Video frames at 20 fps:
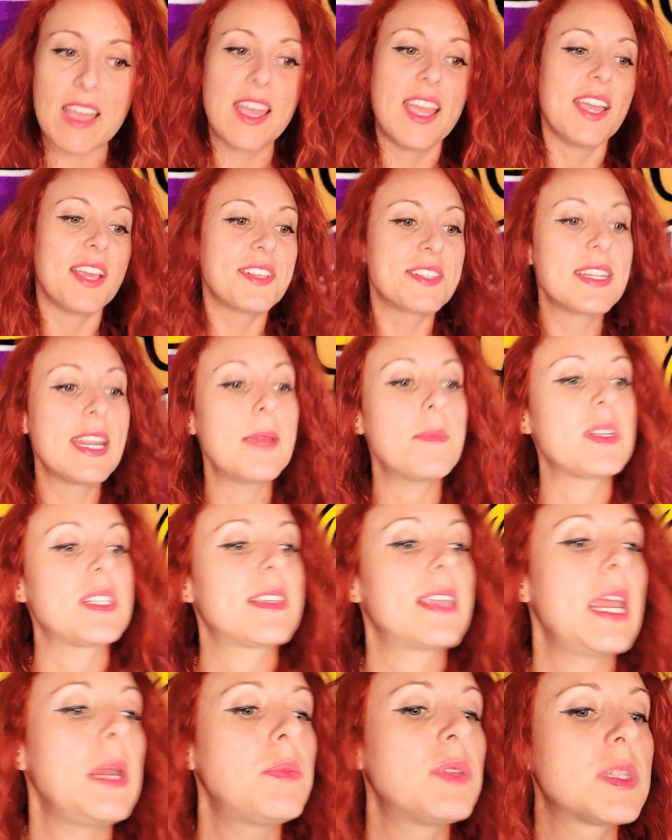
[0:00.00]
His name
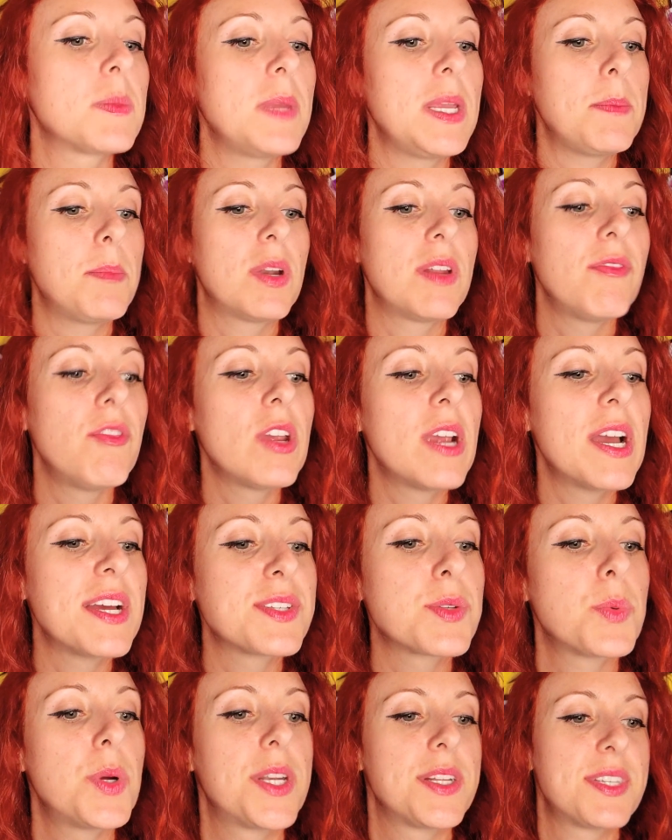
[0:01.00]
escapes me, but if you guys
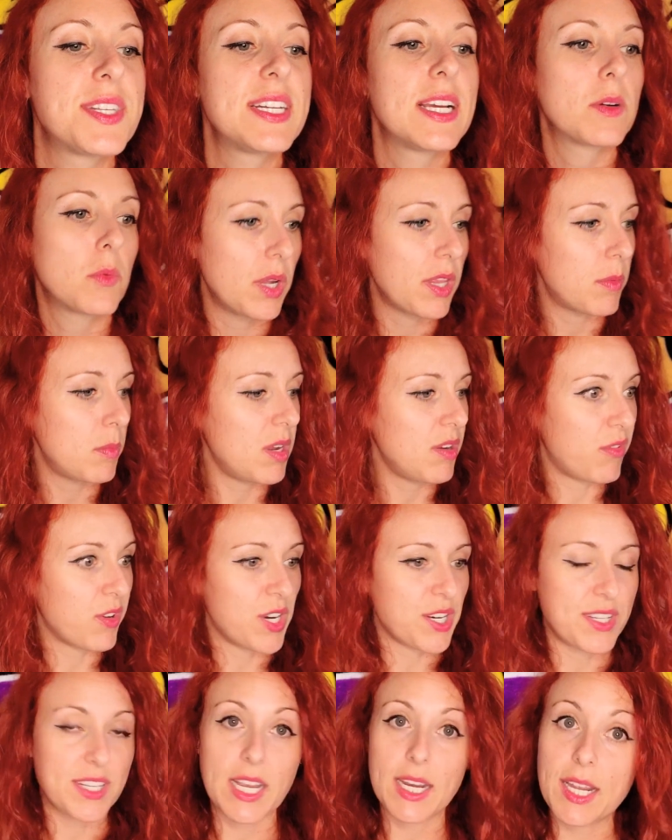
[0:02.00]
want to stick with me for
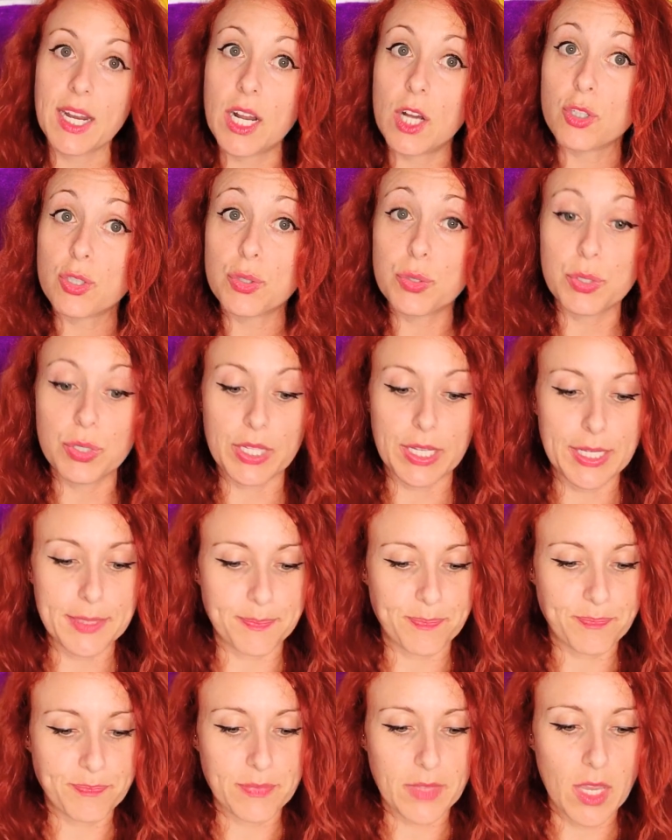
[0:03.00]
a second, I'll Google it
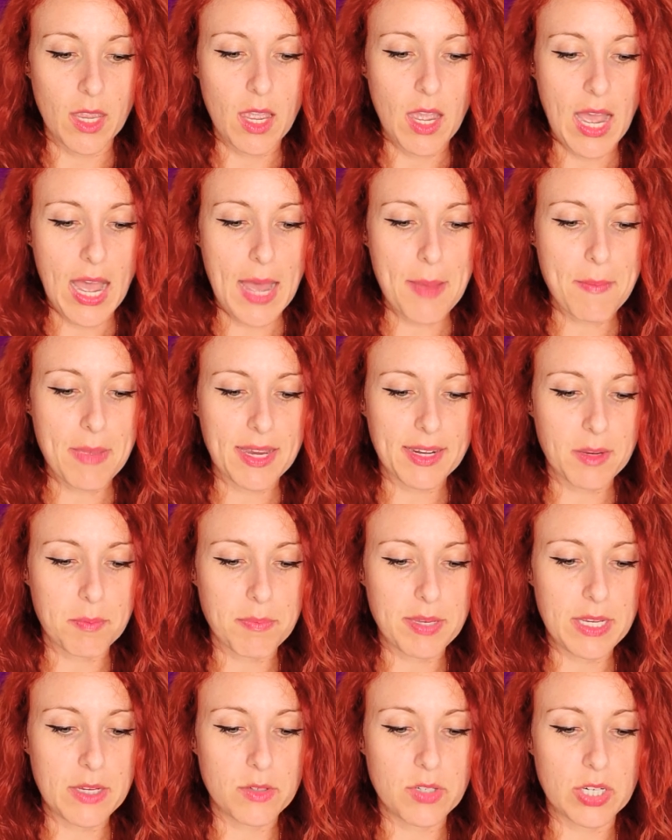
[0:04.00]
on my
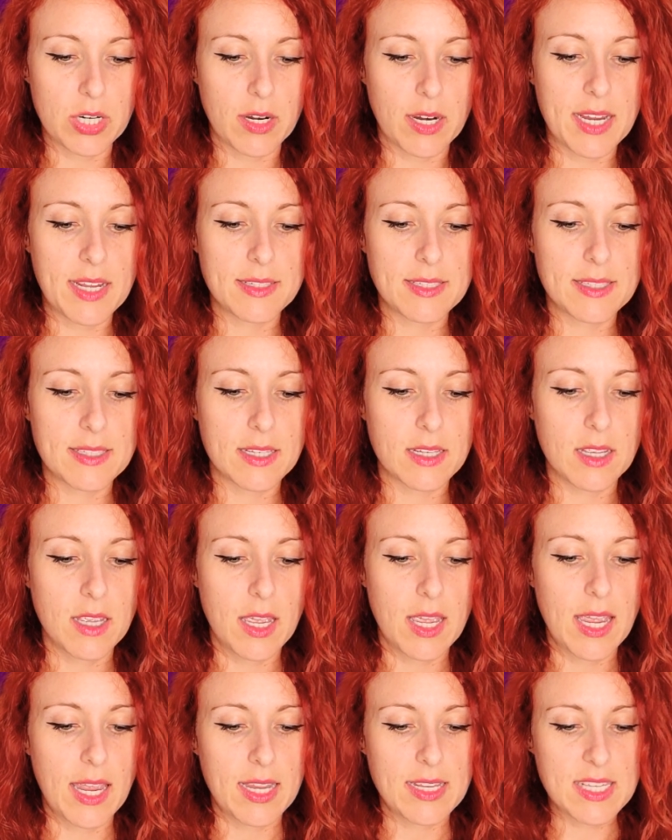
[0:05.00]
computer. Is
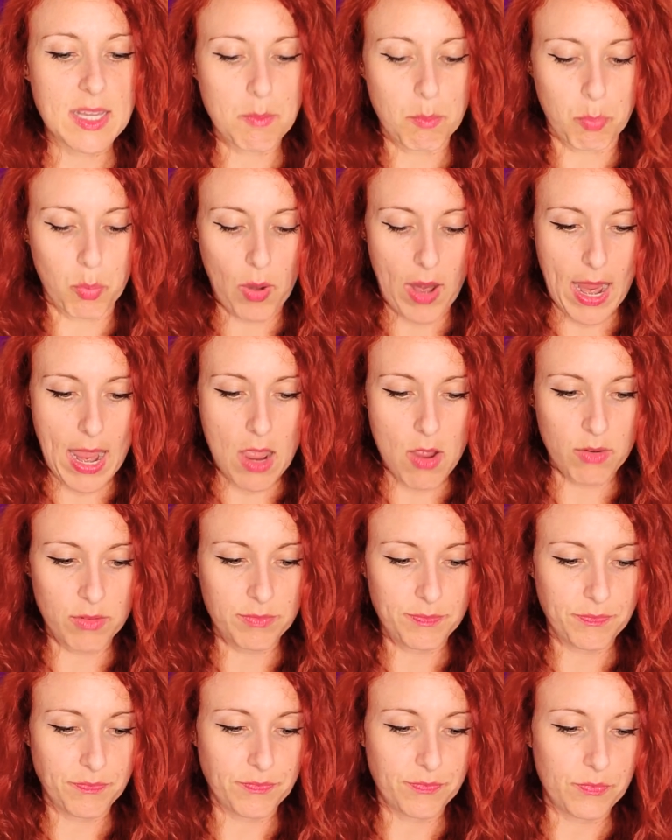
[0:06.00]
it Brown,
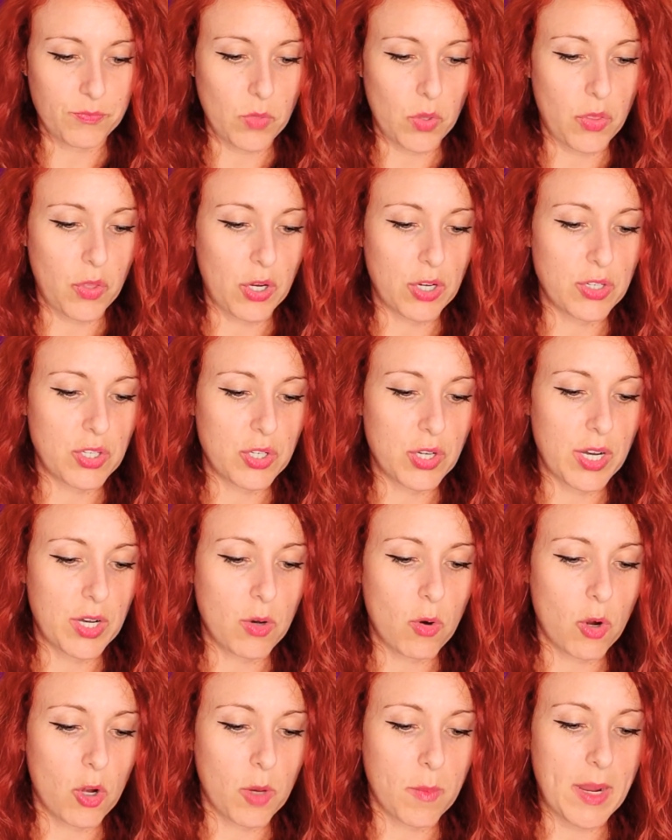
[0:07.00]
the third string
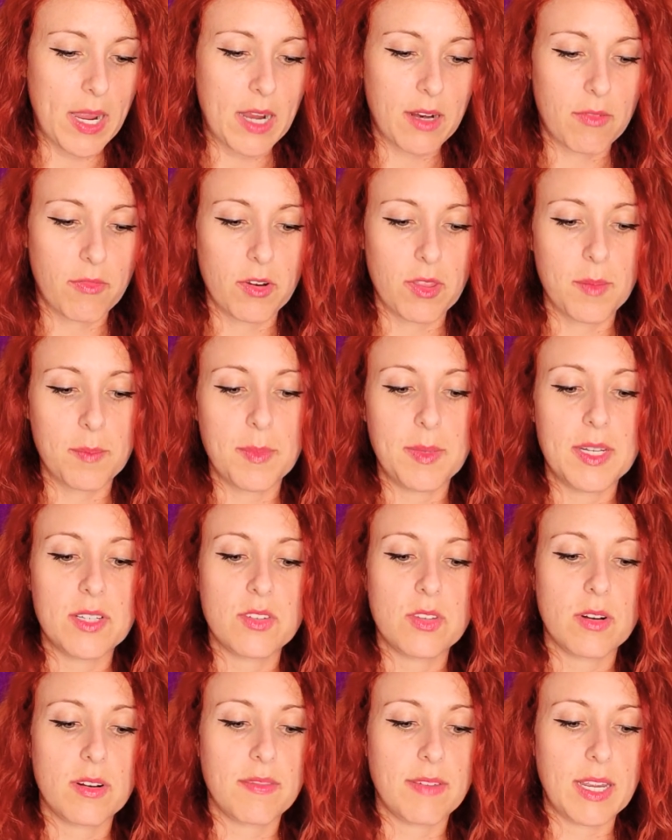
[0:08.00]
quarterback for the
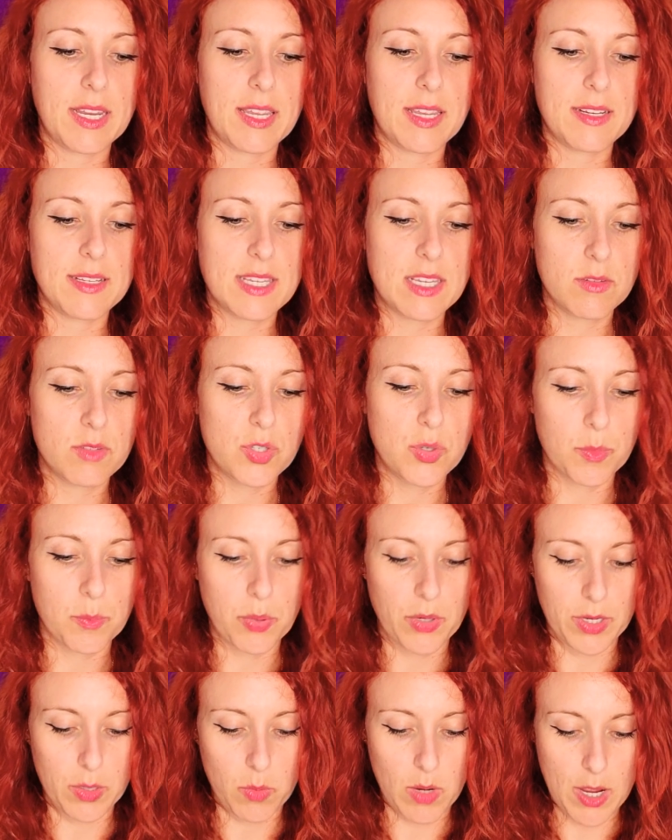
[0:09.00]
Minnesota Vikings? He's doing
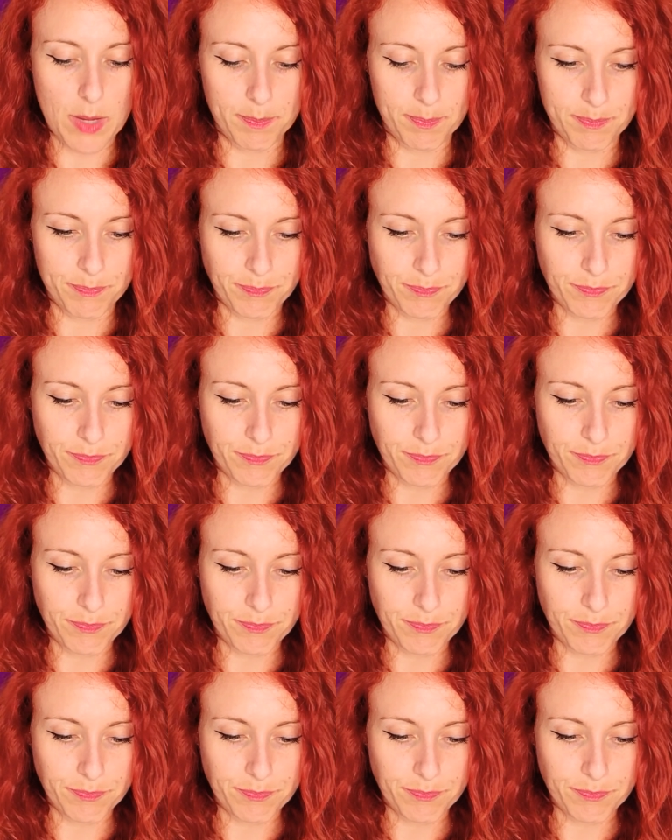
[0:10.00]
pretty well.